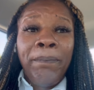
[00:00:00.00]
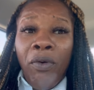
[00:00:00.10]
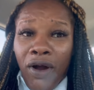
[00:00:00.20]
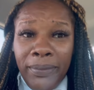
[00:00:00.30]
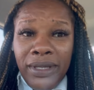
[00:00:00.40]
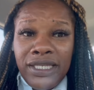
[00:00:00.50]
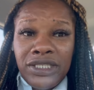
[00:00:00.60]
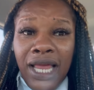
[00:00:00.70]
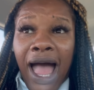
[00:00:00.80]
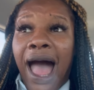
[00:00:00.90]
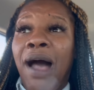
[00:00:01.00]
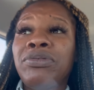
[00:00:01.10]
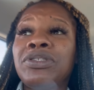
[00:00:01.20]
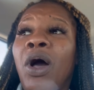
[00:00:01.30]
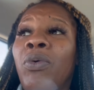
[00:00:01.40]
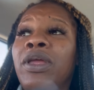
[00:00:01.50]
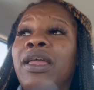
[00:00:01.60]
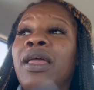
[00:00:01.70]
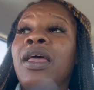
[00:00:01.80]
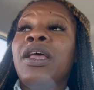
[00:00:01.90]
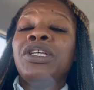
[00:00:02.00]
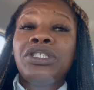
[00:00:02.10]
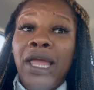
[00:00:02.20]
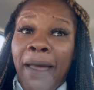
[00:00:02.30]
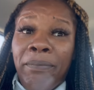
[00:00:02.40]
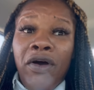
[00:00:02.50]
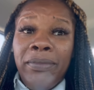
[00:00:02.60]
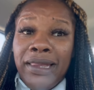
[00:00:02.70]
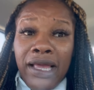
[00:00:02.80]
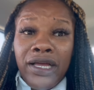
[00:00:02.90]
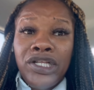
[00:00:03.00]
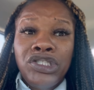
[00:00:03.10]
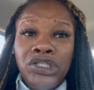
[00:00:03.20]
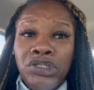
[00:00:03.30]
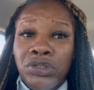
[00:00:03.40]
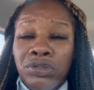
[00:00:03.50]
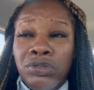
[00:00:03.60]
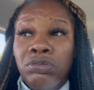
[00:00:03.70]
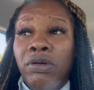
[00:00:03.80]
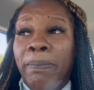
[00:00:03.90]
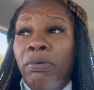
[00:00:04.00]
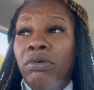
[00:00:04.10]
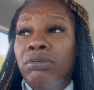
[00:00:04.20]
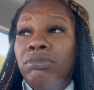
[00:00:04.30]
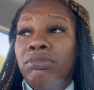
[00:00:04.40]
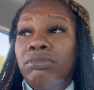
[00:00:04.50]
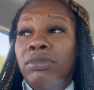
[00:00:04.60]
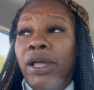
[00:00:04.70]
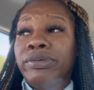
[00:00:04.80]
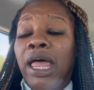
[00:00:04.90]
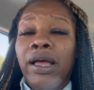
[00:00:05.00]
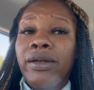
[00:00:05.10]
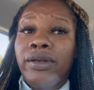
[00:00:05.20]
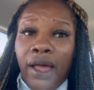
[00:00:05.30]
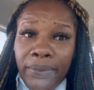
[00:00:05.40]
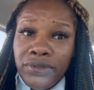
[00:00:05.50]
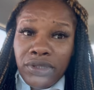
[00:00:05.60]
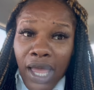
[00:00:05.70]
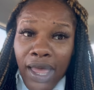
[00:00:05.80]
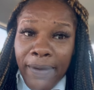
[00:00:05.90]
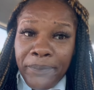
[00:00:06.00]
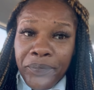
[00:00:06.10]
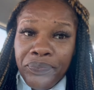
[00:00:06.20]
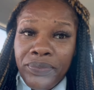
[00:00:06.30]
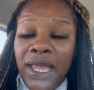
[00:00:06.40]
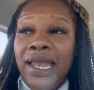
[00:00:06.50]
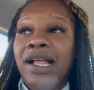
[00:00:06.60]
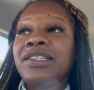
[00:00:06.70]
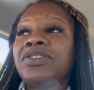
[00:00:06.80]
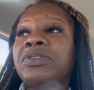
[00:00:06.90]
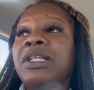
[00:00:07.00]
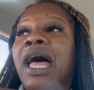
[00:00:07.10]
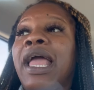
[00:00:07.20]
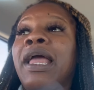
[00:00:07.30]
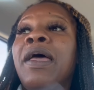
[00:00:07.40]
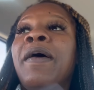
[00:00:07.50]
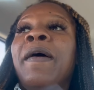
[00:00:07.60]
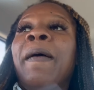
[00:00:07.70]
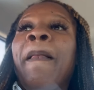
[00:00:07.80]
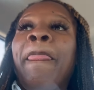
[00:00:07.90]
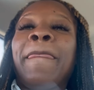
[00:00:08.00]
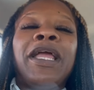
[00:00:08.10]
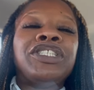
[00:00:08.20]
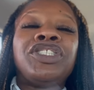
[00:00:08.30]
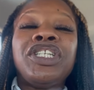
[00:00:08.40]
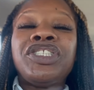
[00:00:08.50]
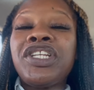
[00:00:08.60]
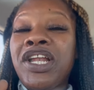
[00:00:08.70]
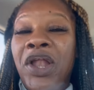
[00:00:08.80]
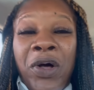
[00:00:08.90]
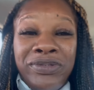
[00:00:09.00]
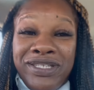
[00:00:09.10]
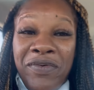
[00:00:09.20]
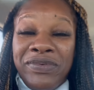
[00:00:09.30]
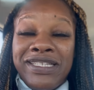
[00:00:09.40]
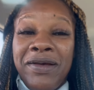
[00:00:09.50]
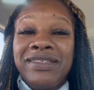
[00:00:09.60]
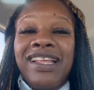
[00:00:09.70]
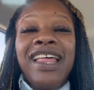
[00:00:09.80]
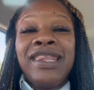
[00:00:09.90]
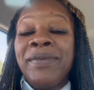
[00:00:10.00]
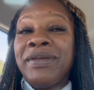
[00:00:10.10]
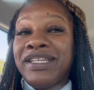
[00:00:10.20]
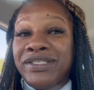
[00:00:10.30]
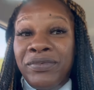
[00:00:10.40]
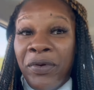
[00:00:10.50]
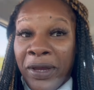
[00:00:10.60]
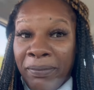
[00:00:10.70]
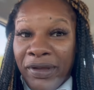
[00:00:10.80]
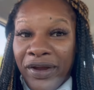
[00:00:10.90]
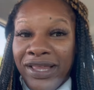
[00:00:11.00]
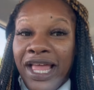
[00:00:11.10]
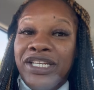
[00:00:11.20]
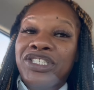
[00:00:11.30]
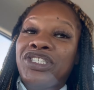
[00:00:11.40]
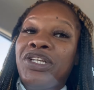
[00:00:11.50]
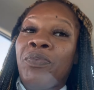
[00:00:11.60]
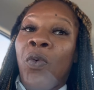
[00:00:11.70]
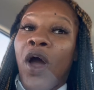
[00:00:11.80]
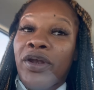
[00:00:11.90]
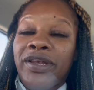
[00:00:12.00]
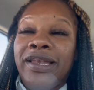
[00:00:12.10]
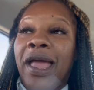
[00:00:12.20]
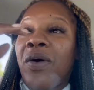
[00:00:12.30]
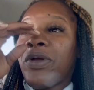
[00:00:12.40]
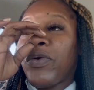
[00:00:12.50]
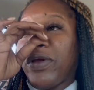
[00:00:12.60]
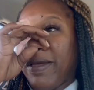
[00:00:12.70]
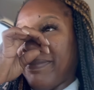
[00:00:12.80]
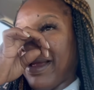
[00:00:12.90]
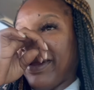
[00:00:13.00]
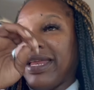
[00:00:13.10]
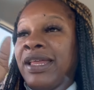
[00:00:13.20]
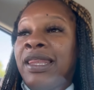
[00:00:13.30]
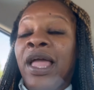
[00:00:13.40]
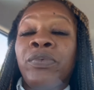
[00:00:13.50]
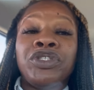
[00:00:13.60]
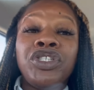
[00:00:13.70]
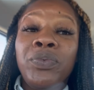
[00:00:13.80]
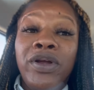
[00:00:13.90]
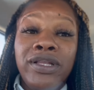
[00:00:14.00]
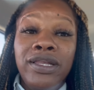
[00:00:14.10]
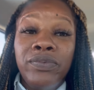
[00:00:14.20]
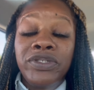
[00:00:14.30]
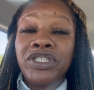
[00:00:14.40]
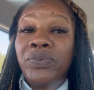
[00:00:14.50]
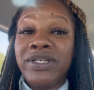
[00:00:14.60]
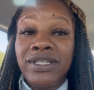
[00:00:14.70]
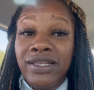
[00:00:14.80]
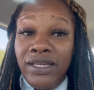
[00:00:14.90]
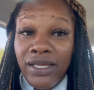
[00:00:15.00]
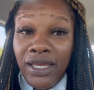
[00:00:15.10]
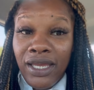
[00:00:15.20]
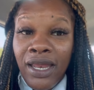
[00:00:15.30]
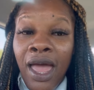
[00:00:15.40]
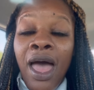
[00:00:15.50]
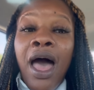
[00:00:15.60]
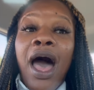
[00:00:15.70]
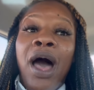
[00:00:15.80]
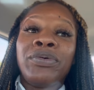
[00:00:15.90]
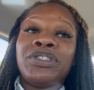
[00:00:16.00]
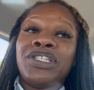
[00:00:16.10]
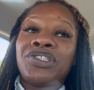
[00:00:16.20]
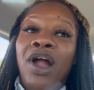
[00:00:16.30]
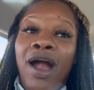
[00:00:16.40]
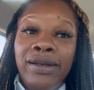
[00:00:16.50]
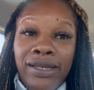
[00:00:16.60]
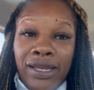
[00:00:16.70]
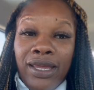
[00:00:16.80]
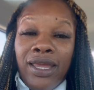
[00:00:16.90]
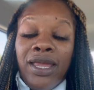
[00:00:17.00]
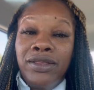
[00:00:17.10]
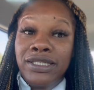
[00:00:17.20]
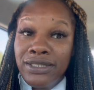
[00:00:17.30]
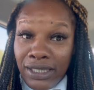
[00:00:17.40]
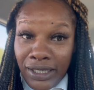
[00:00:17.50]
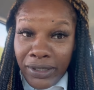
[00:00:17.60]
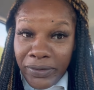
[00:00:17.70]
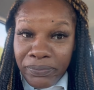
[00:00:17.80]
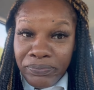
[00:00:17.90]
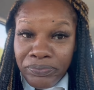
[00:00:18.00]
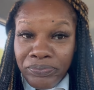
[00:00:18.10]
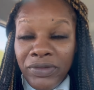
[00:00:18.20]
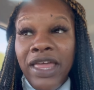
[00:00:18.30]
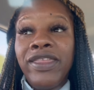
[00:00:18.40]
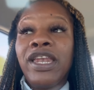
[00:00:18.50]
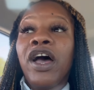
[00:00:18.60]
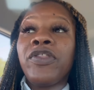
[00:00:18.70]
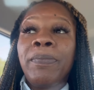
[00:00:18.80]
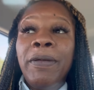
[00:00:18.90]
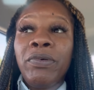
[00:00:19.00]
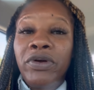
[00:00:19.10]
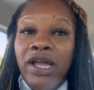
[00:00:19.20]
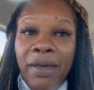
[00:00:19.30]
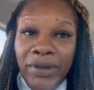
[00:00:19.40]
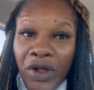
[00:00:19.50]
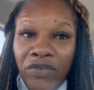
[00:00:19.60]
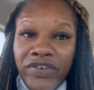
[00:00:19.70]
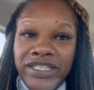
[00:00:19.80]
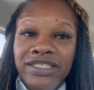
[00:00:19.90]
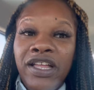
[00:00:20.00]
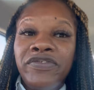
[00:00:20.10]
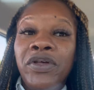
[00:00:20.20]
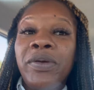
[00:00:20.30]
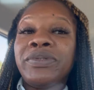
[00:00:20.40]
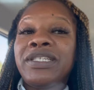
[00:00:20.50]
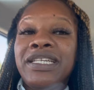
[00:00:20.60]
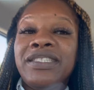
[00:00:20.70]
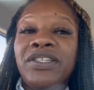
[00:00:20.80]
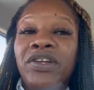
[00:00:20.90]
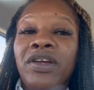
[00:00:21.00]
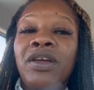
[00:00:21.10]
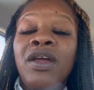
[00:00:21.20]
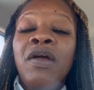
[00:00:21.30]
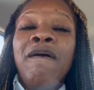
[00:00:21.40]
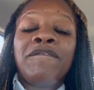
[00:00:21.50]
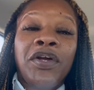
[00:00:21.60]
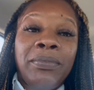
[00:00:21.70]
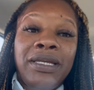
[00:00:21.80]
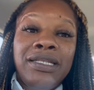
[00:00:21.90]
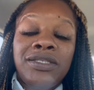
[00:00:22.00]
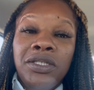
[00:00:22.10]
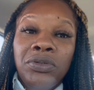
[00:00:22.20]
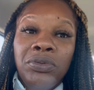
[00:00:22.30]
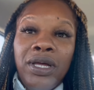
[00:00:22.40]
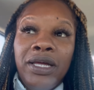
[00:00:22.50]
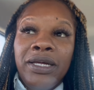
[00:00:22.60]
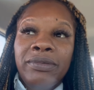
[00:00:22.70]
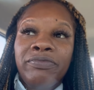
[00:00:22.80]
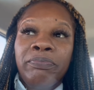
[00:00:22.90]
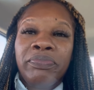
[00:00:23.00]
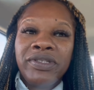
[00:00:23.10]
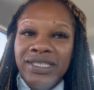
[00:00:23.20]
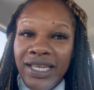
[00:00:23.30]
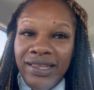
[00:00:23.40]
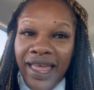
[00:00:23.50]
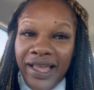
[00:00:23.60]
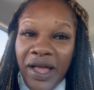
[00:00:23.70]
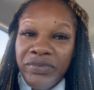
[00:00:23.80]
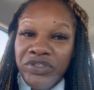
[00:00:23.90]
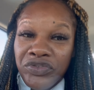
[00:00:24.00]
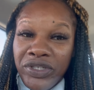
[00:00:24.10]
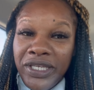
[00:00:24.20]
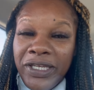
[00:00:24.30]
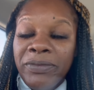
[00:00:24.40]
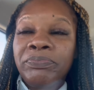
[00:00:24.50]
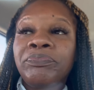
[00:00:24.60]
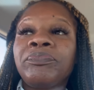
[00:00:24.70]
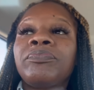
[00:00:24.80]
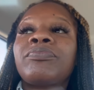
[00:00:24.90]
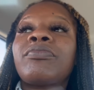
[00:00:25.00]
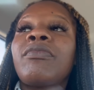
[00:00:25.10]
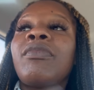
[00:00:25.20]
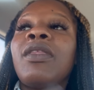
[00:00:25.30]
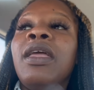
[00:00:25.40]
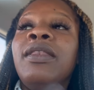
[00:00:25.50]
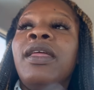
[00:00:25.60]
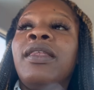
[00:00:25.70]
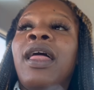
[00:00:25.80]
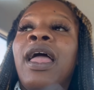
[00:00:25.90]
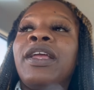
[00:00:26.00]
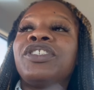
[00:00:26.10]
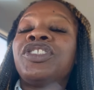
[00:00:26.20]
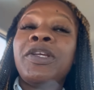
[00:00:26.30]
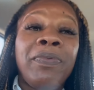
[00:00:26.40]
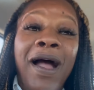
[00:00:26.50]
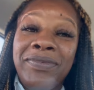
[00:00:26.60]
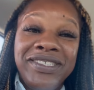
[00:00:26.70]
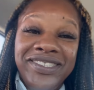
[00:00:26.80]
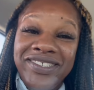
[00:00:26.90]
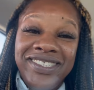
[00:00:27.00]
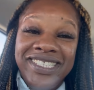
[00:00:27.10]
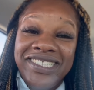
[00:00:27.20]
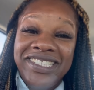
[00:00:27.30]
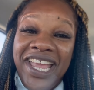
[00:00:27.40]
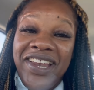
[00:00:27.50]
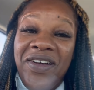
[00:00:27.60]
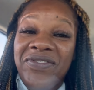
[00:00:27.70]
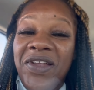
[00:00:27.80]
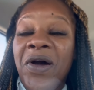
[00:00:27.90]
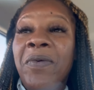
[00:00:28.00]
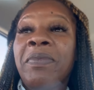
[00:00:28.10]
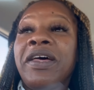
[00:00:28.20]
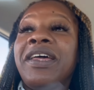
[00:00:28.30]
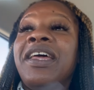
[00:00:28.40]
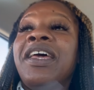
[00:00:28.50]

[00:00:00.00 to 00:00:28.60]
poured me the shot. She had poured me like a triple. It was like a double shot. And I just was like, and she should have known something was up, because I was like, "Let me get some cranberry." Like, and she watered it down with cranberry. And then, like, when she wasn't looking, I was discarding it in the sink. And then other people were coming over and stuff, so it was easier for me to pretend like I was drinking. And then, like, she probably still to this day don't know. But